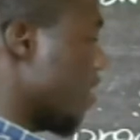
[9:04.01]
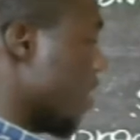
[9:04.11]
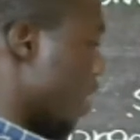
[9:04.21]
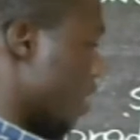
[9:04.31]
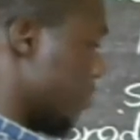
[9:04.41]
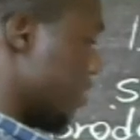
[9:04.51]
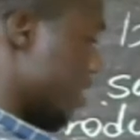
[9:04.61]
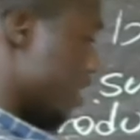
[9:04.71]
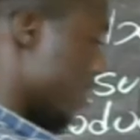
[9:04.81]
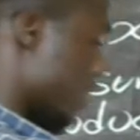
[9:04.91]
I'm
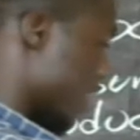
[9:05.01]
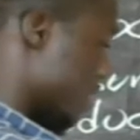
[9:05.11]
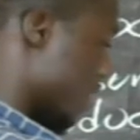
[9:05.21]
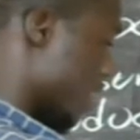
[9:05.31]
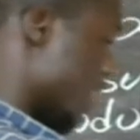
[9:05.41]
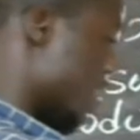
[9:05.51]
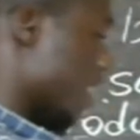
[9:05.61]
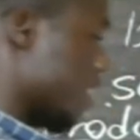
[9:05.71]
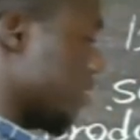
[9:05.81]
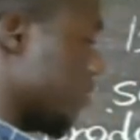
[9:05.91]
seeing that a
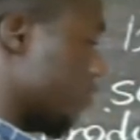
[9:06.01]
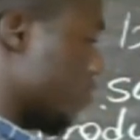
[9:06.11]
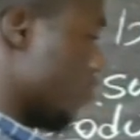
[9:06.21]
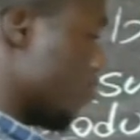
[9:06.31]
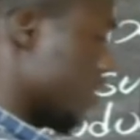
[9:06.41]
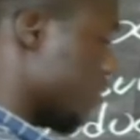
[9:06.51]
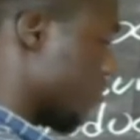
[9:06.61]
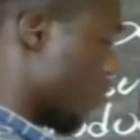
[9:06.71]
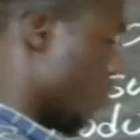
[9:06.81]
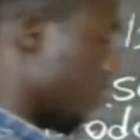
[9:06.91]
negative 2 is
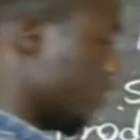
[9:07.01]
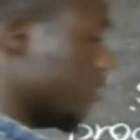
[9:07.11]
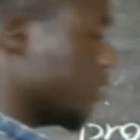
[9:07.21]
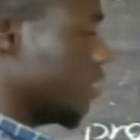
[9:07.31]
common.